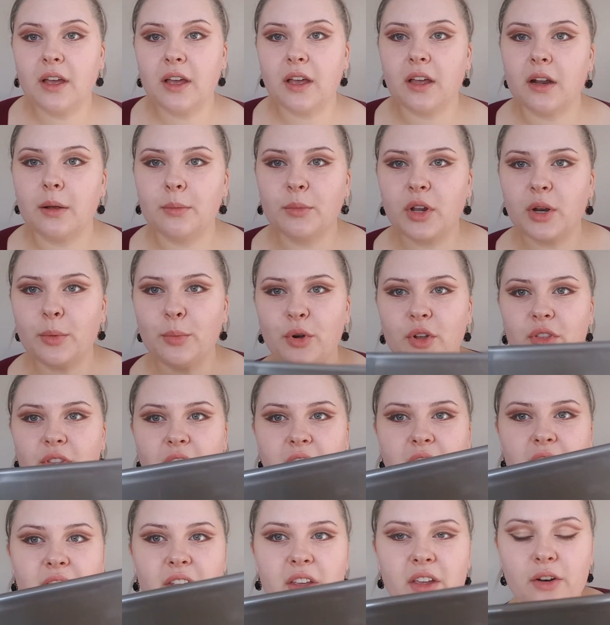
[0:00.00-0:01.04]
And I'm going to put
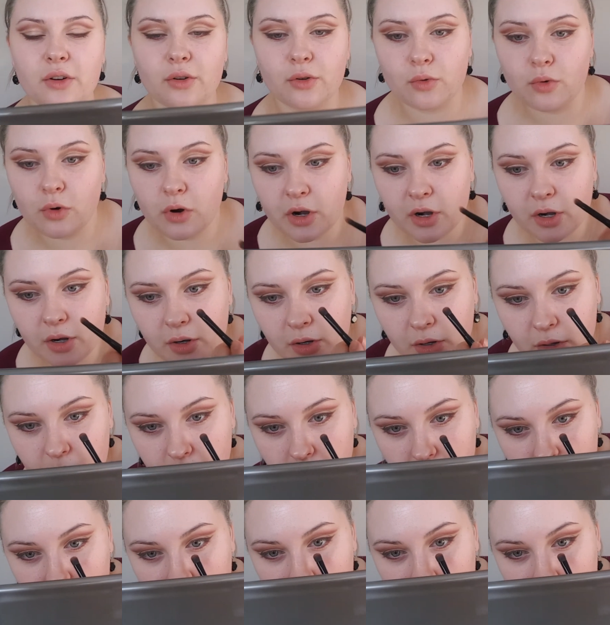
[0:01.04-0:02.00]
that in the inner corner,